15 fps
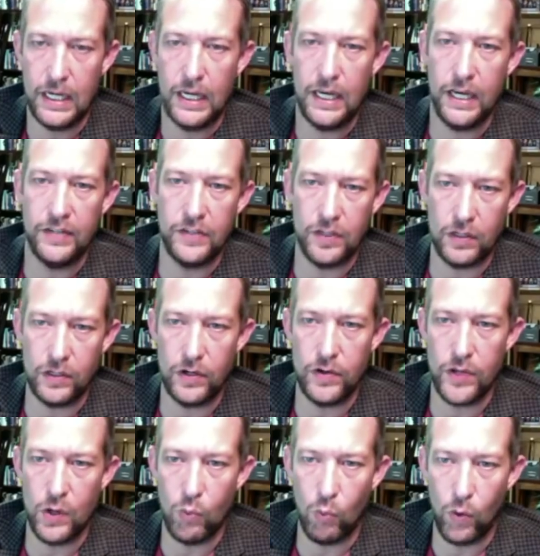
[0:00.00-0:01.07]
it's
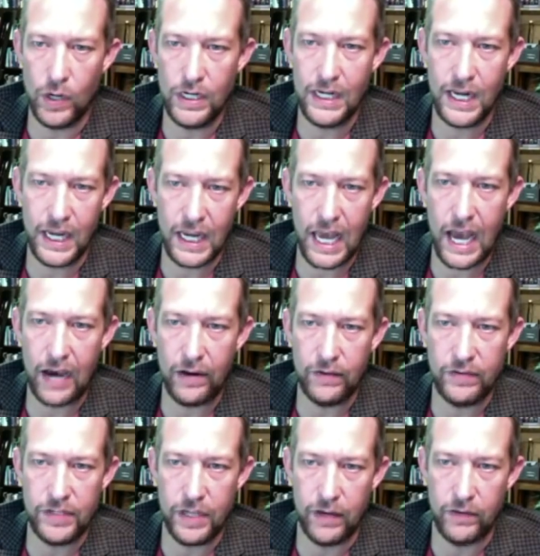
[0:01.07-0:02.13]
clear that one day out
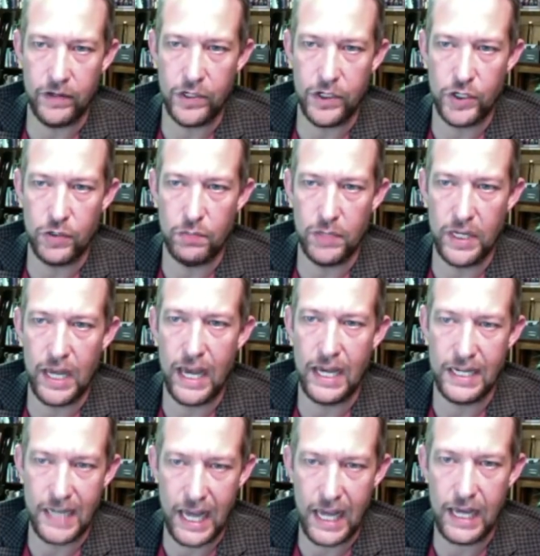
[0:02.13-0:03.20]
of 7 should be
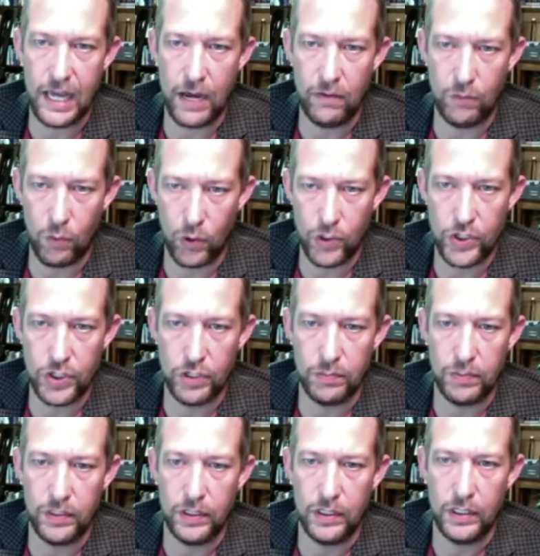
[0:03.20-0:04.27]
a day of worship